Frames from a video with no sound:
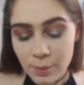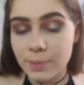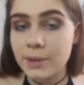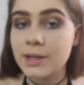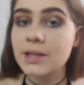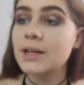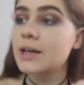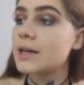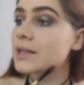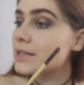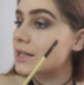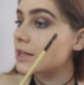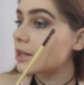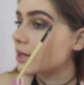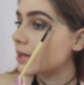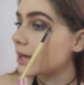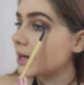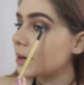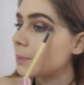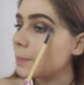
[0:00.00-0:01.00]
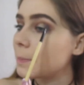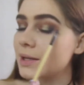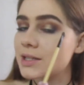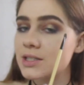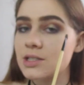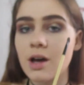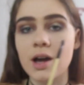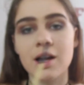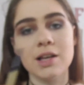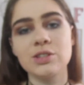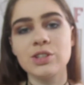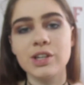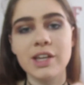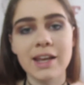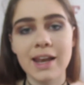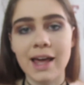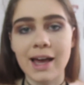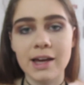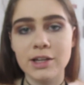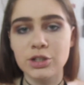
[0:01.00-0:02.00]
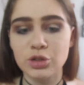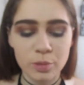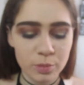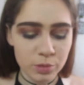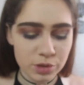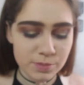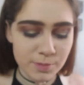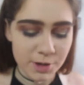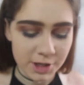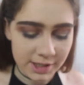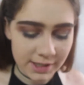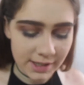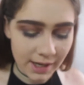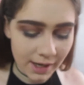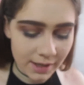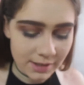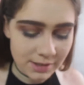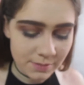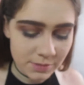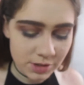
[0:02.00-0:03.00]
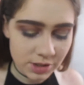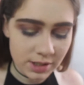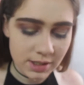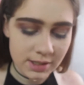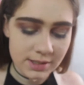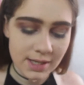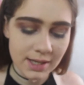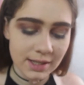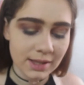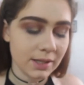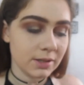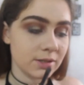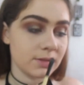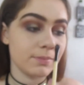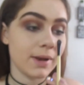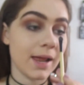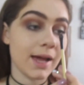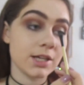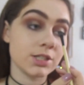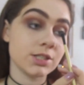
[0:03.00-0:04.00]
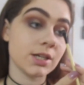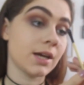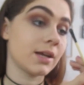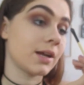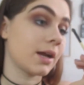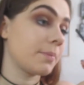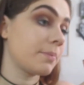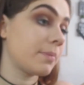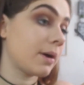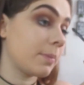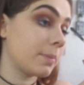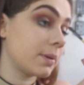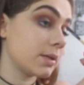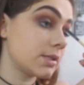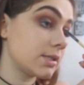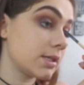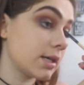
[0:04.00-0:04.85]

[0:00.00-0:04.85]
because it's looking a bit dark. It's looking like a normal smoky eye. So I'm just going to take that black shade and pop it